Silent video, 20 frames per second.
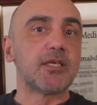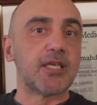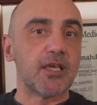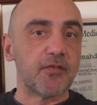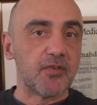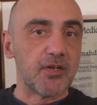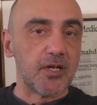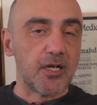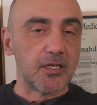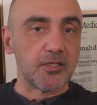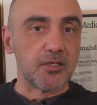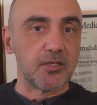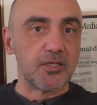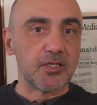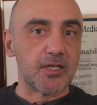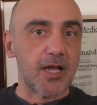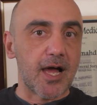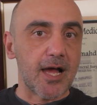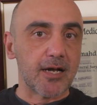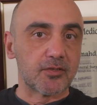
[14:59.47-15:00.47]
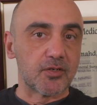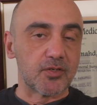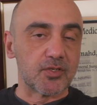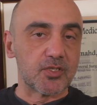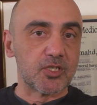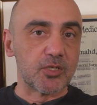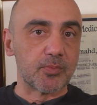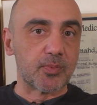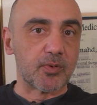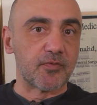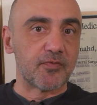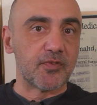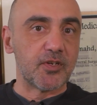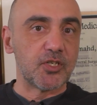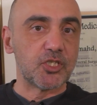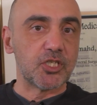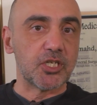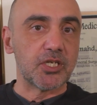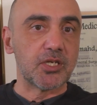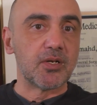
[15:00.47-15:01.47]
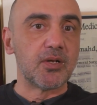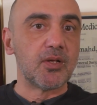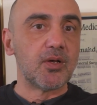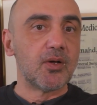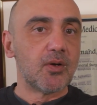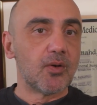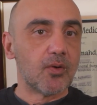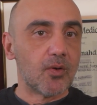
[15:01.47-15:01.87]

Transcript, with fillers: given under a doctor's supervision